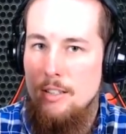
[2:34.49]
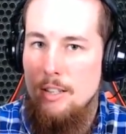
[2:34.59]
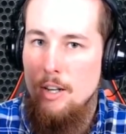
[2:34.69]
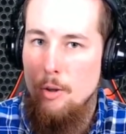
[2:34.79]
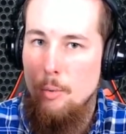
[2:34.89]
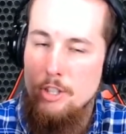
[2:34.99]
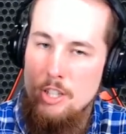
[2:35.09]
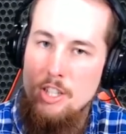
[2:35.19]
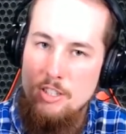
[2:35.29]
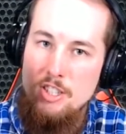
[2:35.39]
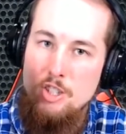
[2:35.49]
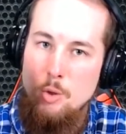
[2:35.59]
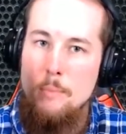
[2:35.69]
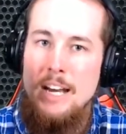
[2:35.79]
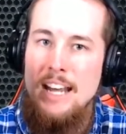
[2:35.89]
In other words, she is
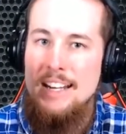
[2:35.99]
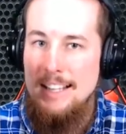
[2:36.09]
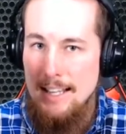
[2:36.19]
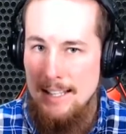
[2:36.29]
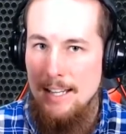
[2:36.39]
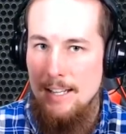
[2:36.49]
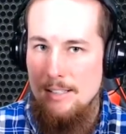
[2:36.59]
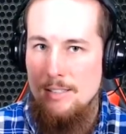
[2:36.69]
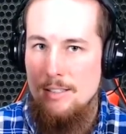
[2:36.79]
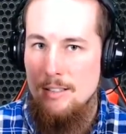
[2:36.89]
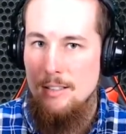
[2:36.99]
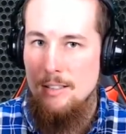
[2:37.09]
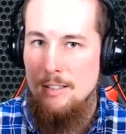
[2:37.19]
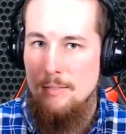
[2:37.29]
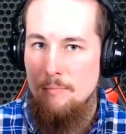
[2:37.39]
discriminating against
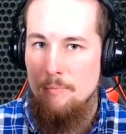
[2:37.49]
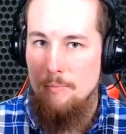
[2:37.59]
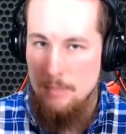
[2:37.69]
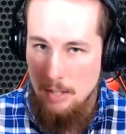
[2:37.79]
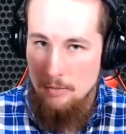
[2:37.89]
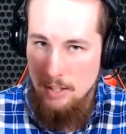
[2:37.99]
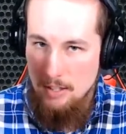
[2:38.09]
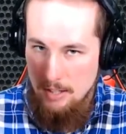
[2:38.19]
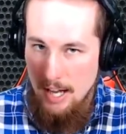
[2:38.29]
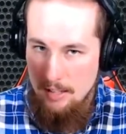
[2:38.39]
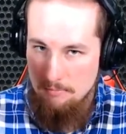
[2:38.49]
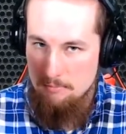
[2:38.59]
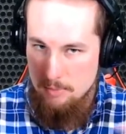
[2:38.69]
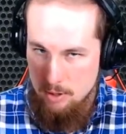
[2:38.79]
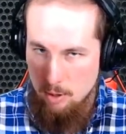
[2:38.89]
giving that
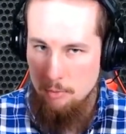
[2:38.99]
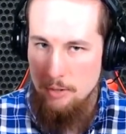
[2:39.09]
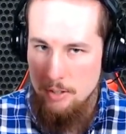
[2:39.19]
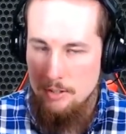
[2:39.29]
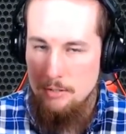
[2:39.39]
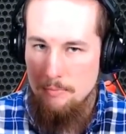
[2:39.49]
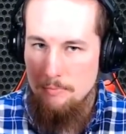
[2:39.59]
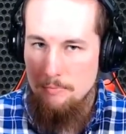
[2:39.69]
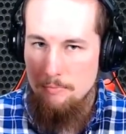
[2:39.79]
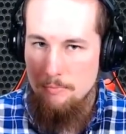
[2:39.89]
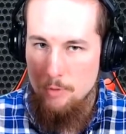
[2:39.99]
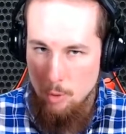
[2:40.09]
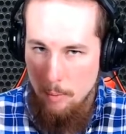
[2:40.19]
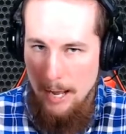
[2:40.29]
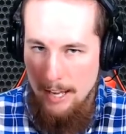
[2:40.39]
service
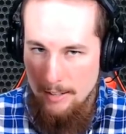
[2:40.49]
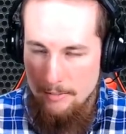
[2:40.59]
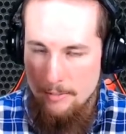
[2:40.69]
to a man.